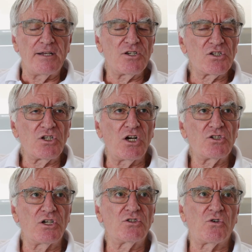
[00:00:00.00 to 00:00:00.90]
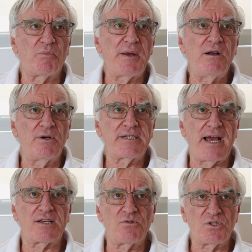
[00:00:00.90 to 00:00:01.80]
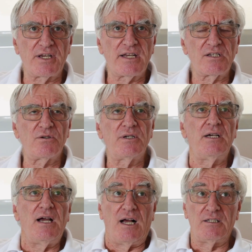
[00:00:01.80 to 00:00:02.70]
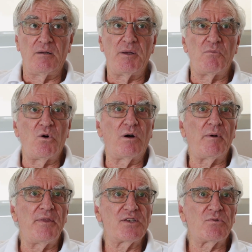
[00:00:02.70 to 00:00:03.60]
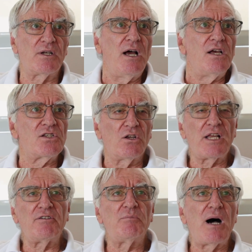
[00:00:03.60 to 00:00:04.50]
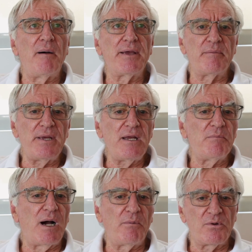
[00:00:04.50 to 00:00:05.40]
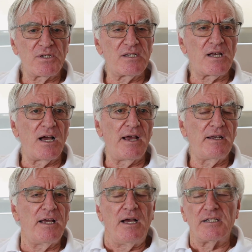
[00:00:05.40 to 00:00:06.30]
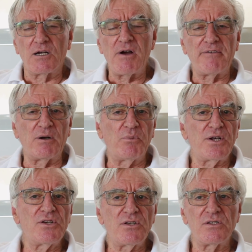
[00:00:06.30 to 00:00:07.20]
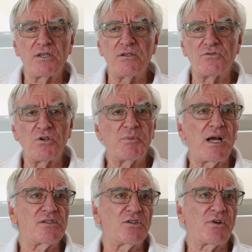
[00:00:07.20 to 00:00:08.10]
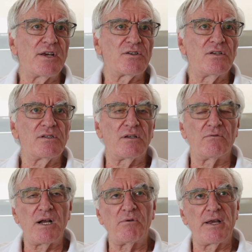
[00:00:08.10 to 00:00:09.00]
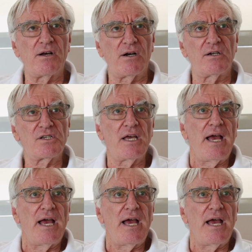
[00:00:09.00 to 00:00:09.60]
just touch on torpedo attacks, which I'll get to a little bit more on this one. So level bombing, the medium bomber was designed to go after bridges and troop concentrations and railway yards